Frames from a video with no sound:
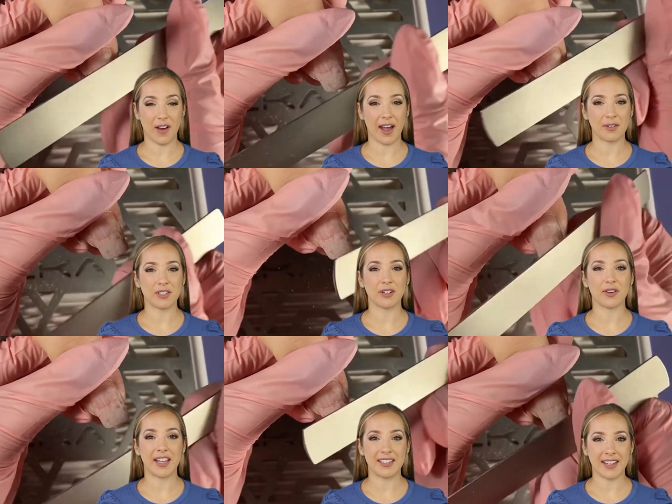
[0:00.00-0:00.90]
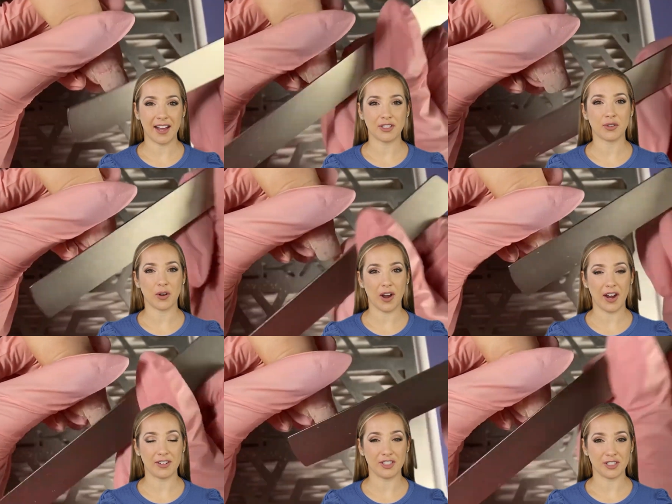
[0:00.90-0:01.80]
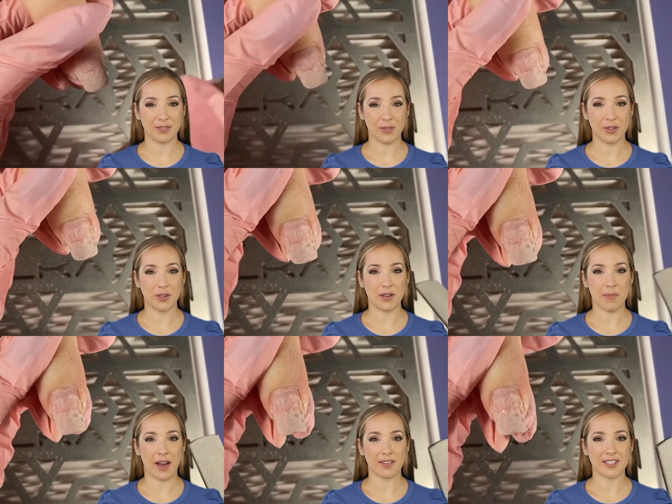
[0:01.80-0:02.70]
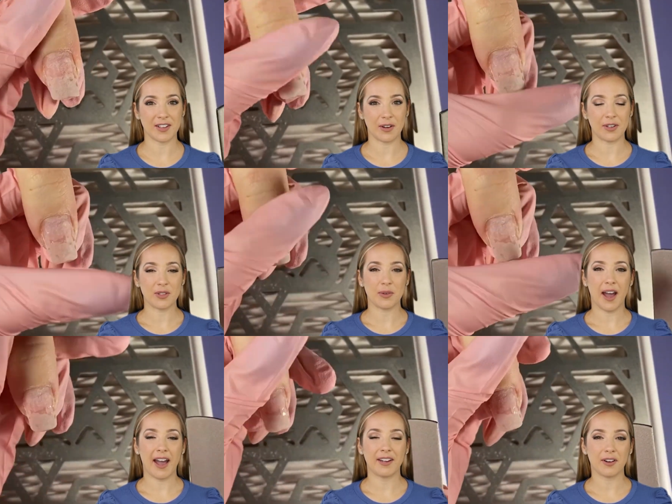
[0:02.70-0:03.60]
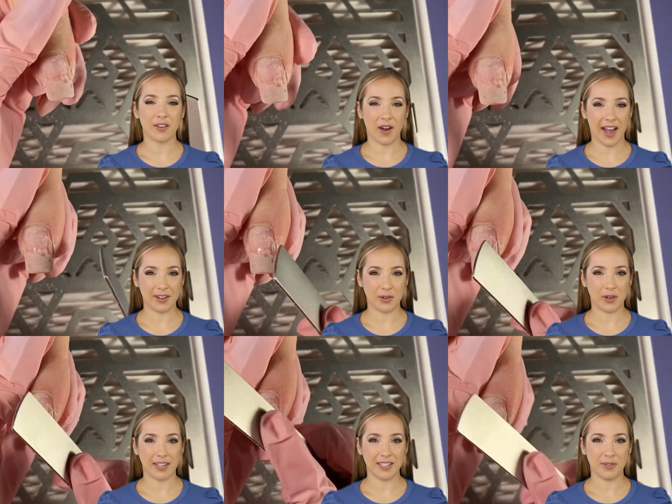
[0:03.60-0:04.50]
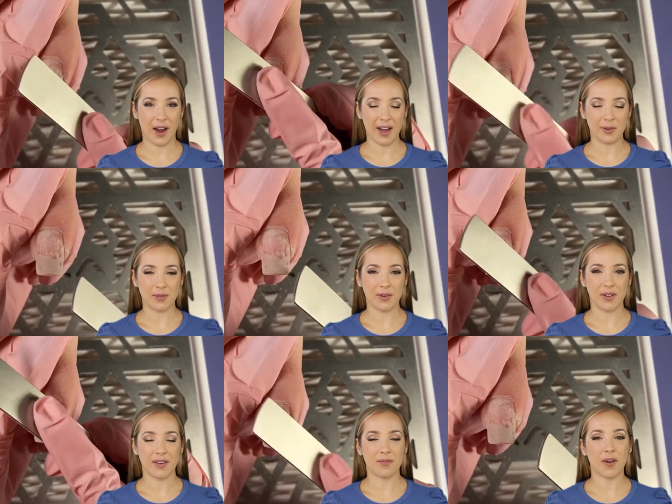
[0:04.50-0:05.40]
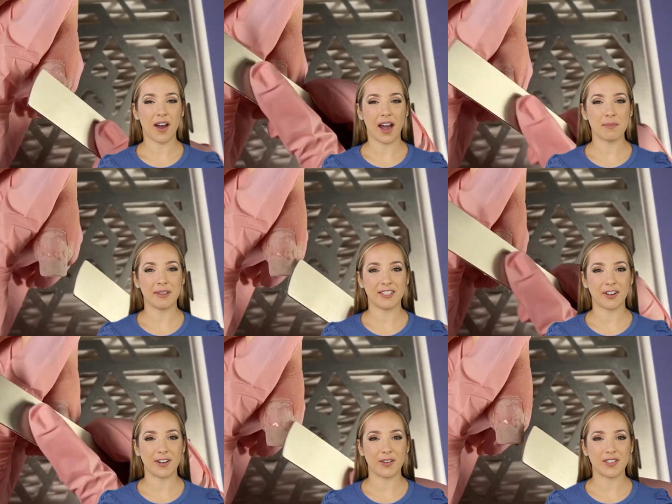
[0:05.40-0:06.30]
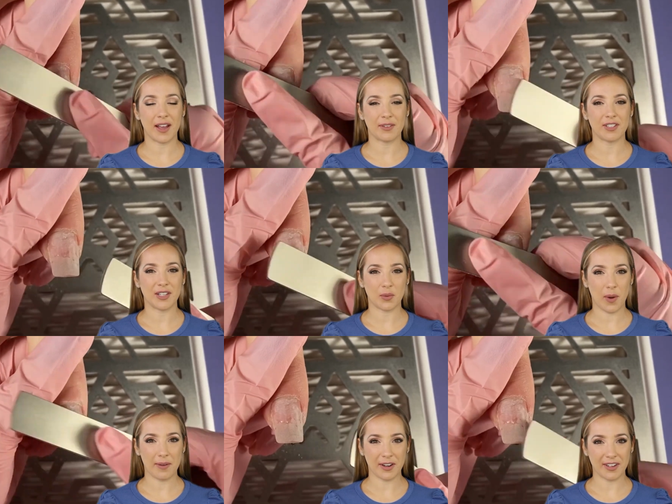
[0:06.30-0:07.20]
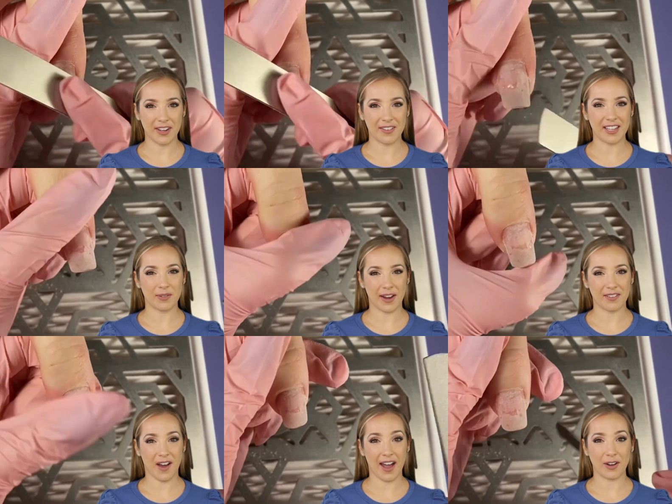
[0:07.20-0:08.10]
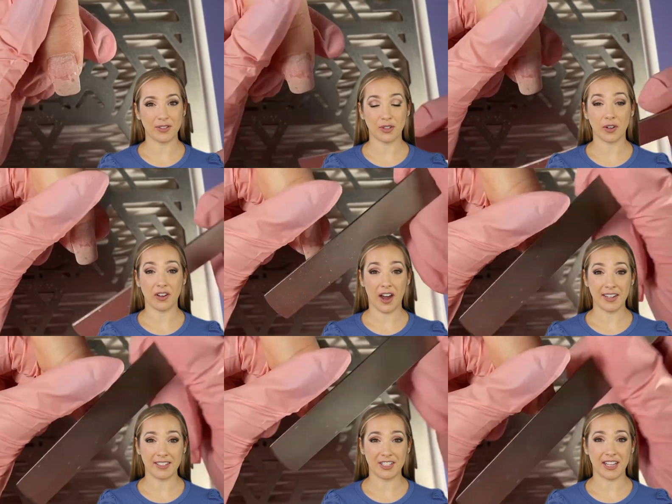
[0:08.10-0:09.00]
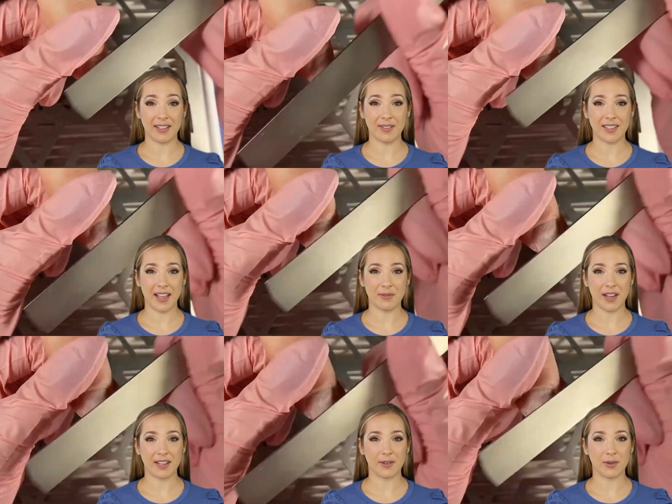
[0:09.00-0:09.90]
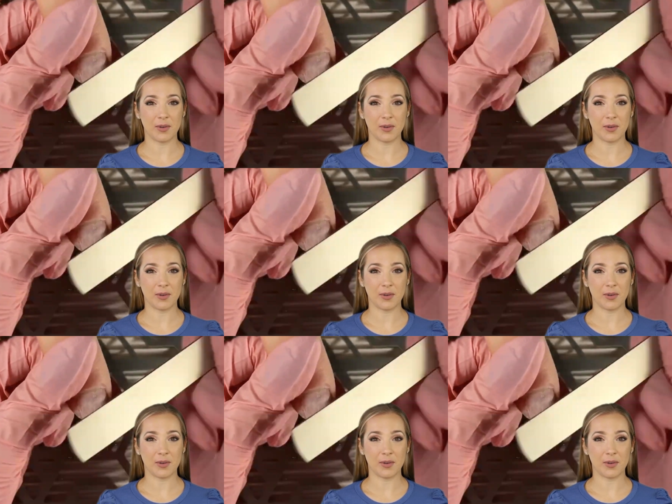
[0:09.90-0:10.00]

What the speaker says: file to create a natural arch. You can buff the surface with either a file or an e-file. For hard materials, I'm using a 150 grit file to refine the shape slightly.